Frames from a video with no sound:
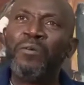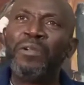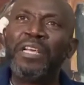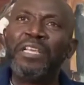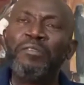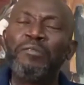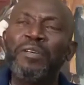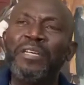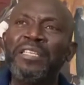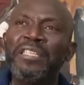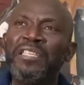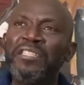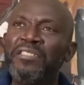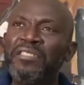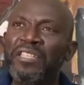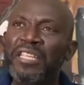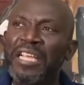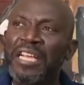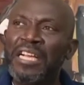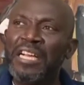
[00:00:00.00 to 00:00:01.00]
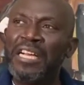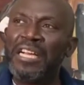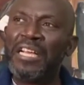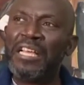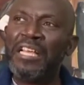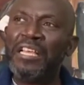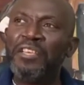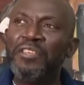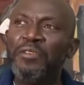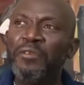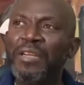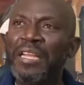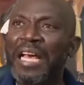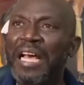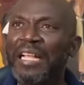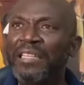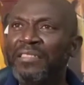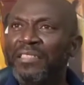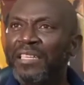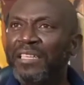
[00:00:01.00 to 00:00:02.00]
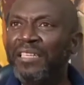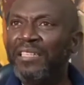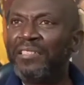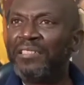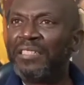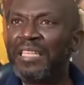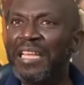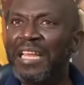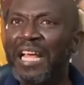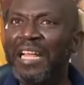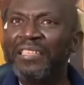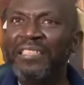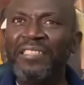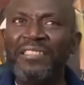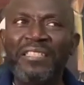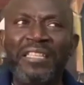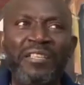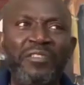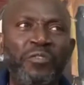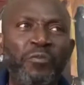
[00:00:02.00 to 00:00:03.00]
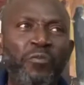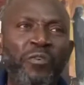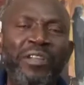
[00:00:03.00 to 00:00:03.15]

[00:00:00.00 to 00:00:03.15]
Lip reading: whether you're an engineer, you're an artist, an artisan,